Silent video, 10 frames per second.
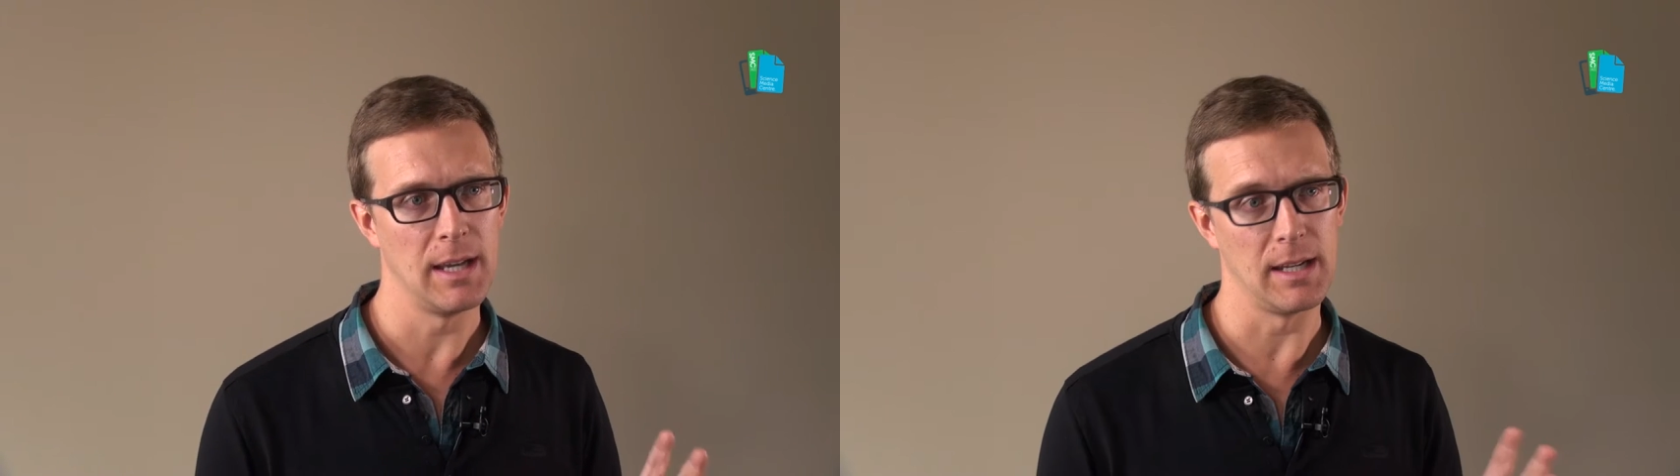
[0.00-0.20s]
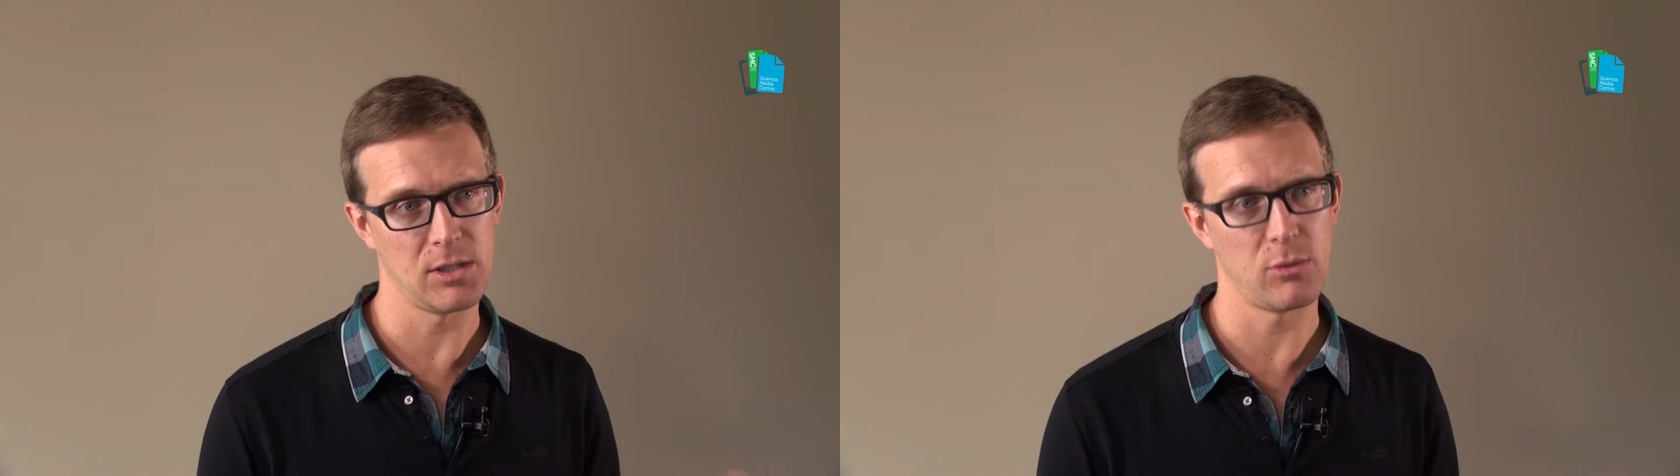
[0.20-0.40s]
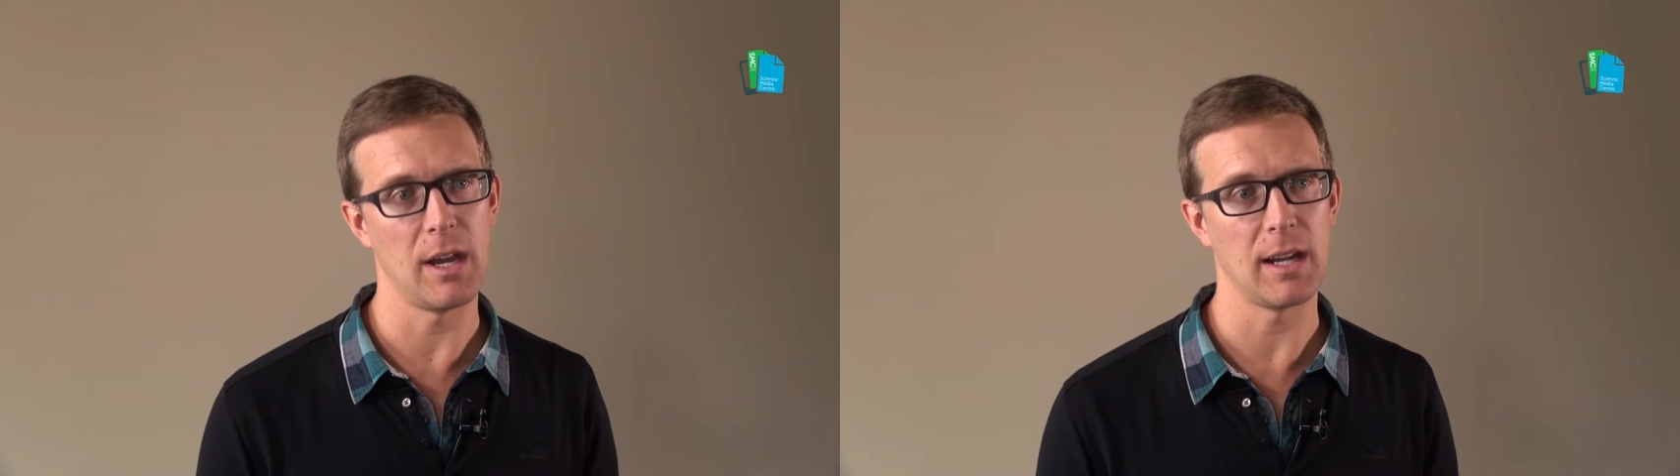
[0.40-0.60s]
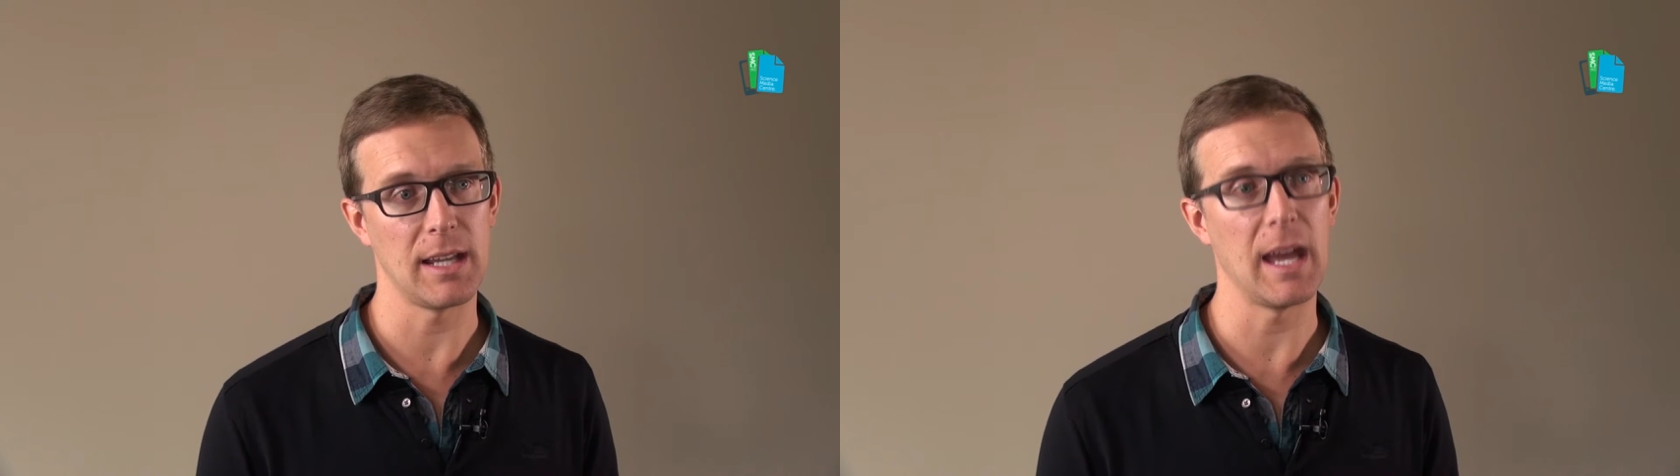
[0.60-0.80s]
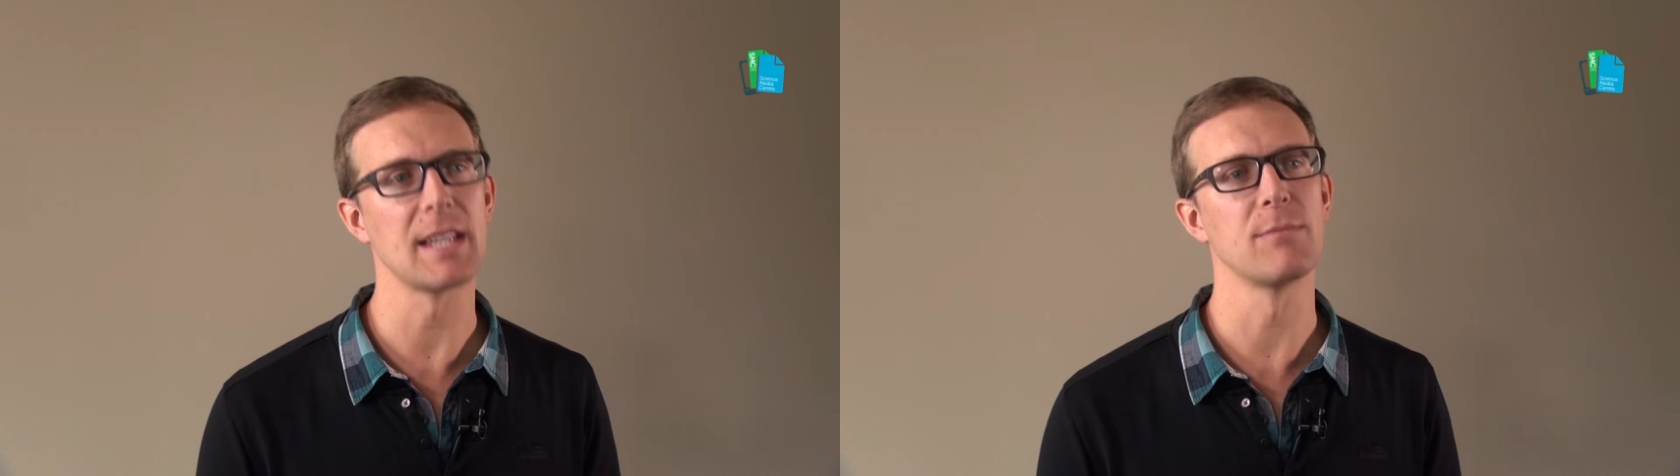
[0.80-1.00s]
and extract
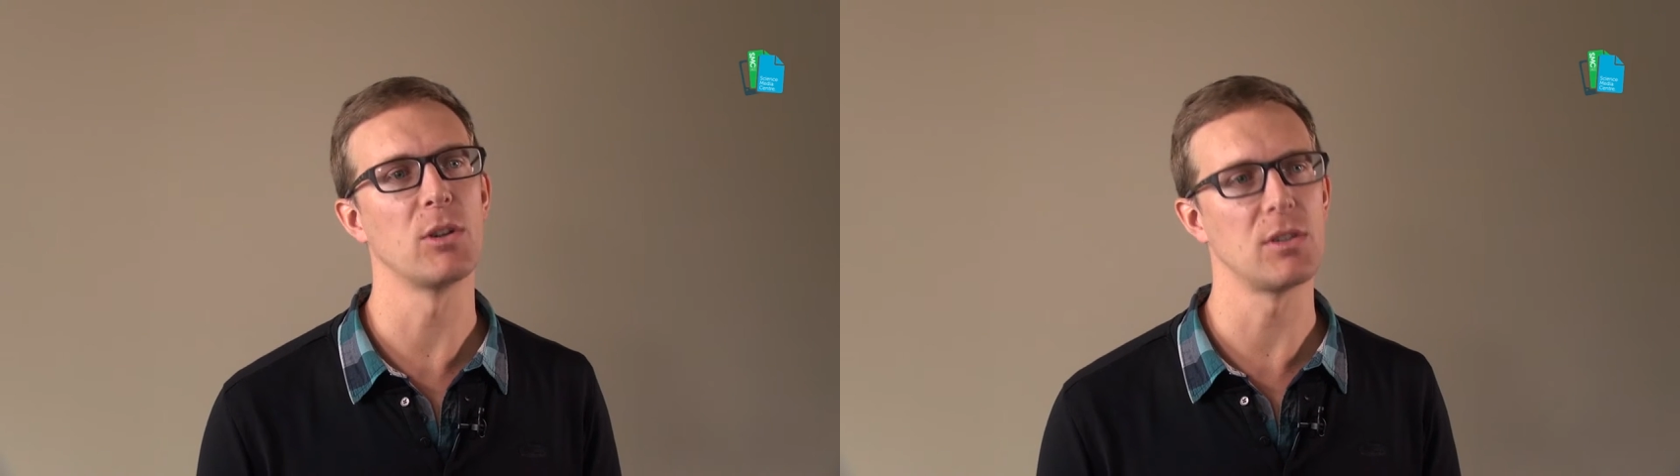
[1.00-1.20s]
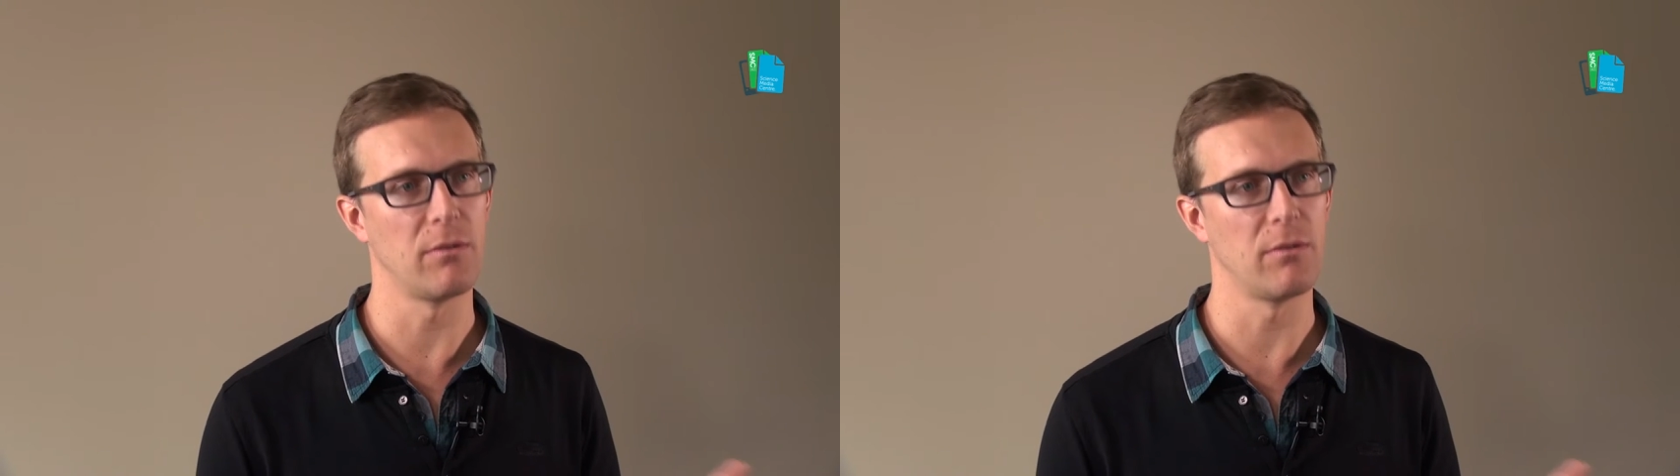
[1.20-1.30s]
as much